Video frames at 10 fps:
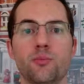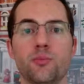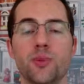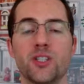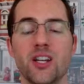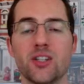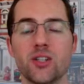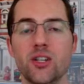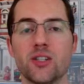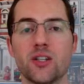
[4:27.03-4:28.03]

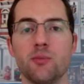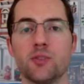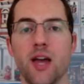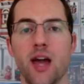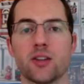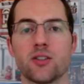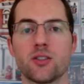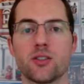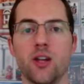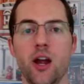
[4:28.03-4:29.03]
potentially some taxes
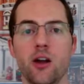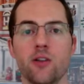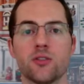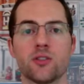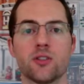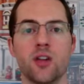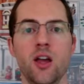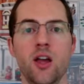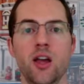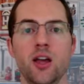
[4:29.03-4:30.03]
and tariffs
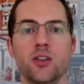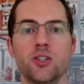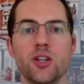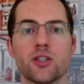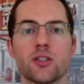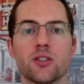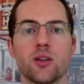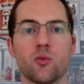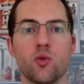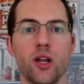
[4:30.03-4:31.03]
and just
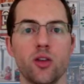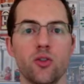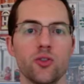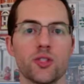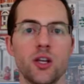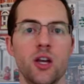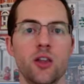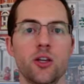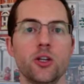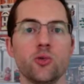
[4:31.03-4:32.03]
some wrinkles
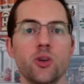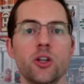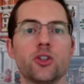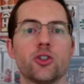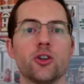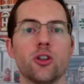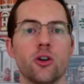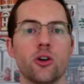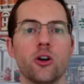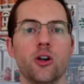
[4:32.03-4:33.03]
that you really should
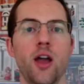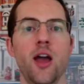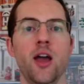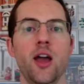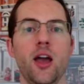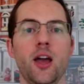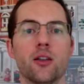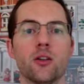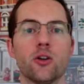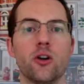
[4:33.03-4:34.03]
learn
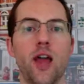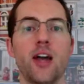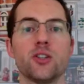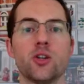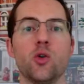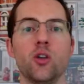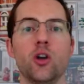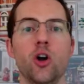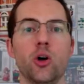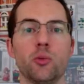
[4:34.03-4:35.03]
and learn as you go
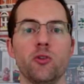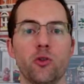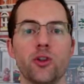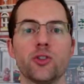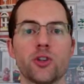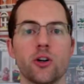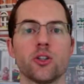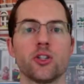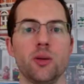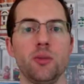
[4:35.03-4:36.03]
along before you start
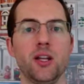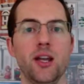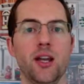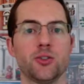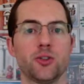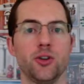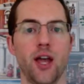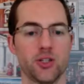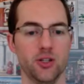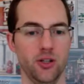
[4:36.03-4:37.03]
shipping
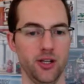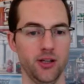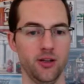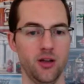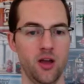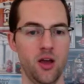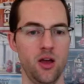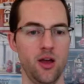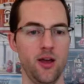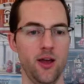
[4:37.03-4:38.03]
internationally.
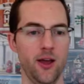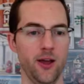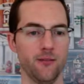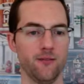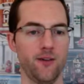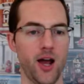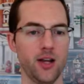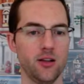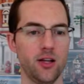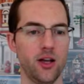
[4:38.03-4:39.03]
And
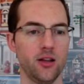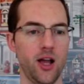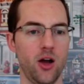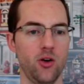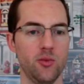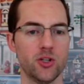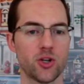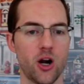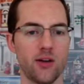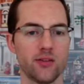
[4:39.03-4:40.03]
finally, allow image
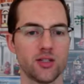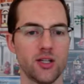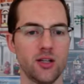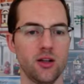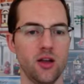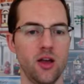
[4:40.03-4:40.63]
harvesting.